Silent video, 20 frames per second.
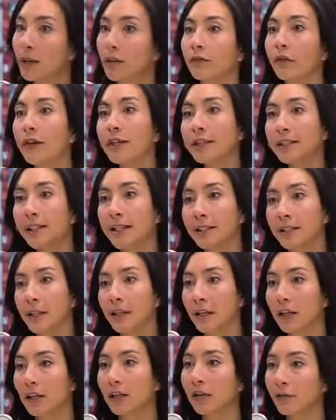So if I say
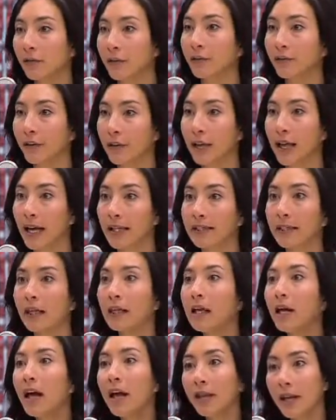something in the front of a class,
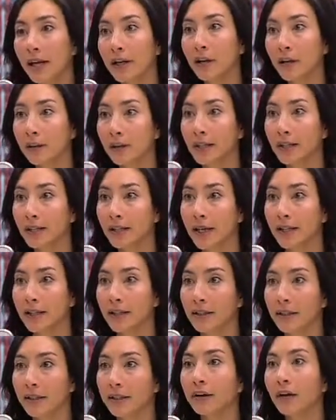they don't
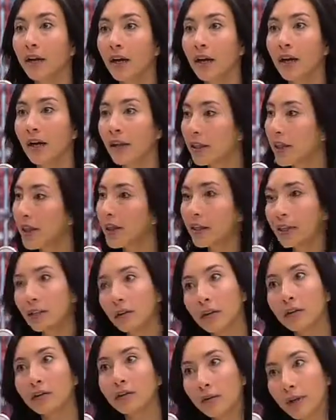understand it. They
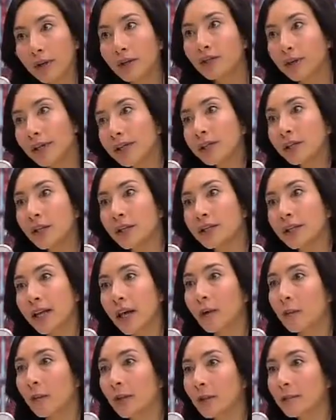can research
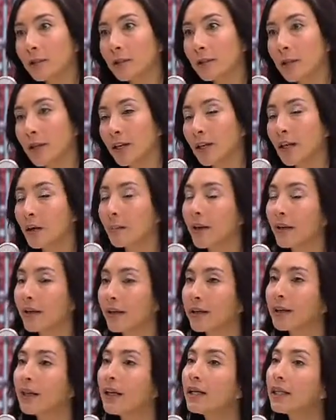that while I'm speaking about
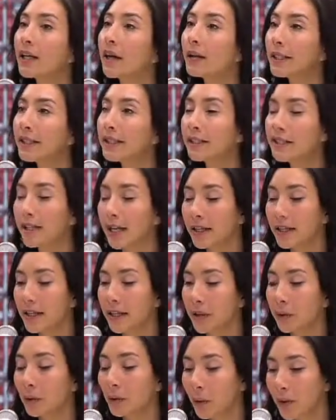it. Now, this
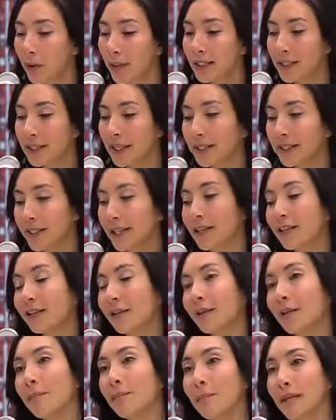data, what they did is they did
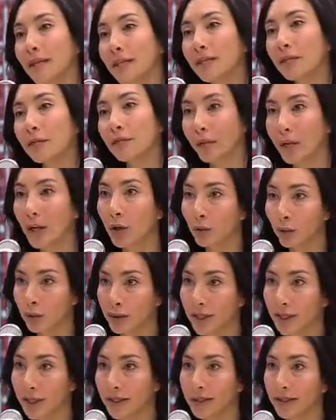an immediate recall
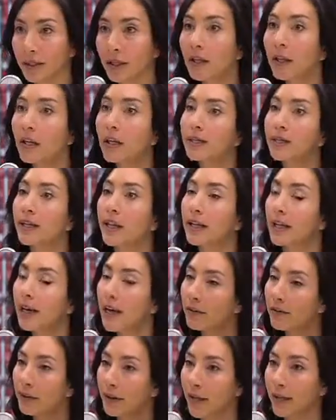test. Mm-hmm. So they
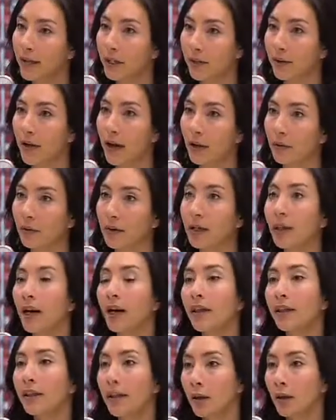gave a lecture out.
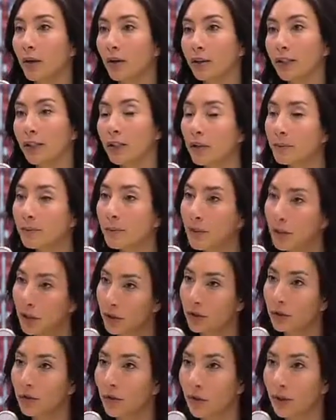They got some
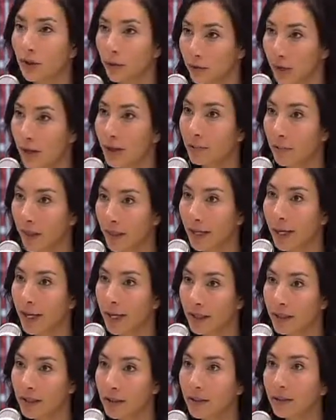students to write by
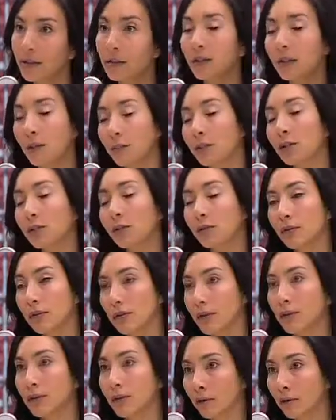hand, some
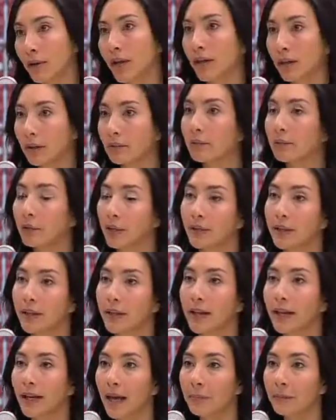students to write using
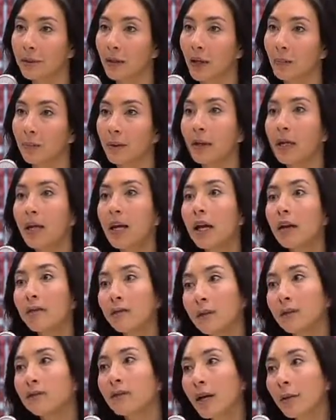their laptop. If
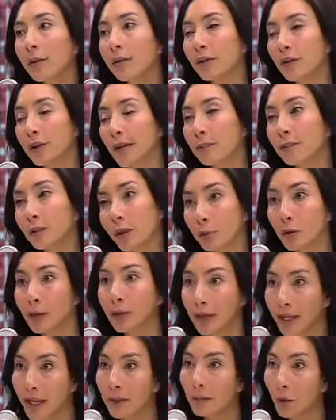you write with your laptop, you
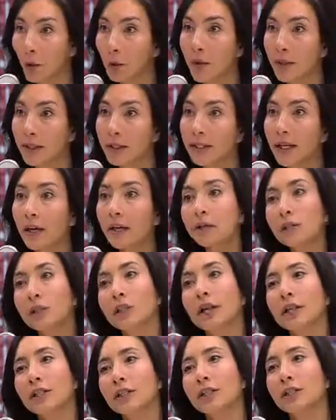can get more words down, so
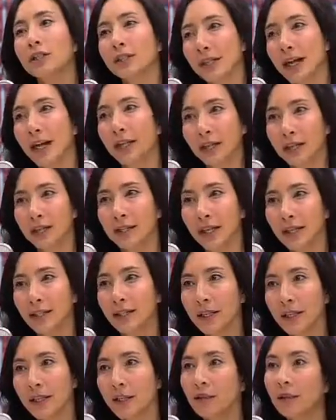you're actually just
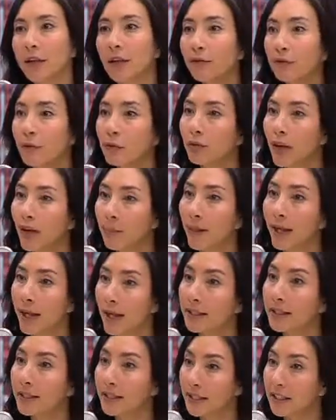annotating. If you write by
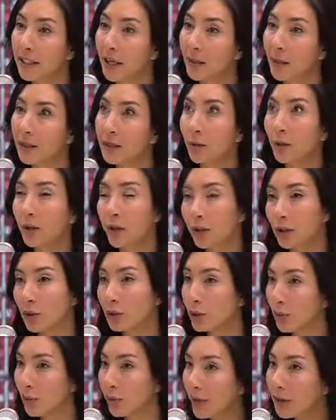hand, it's slower, so what you do
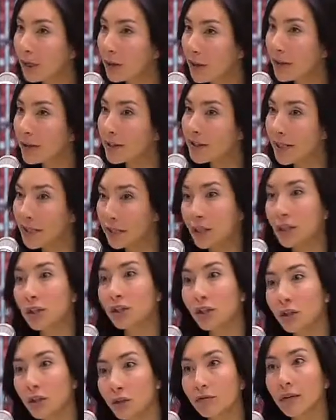is you think about the
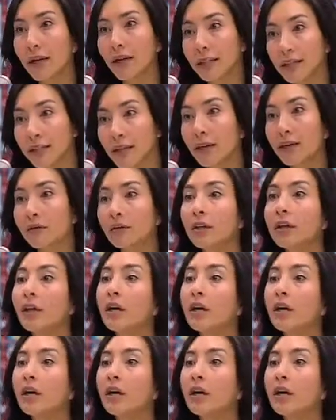sentence and you write down.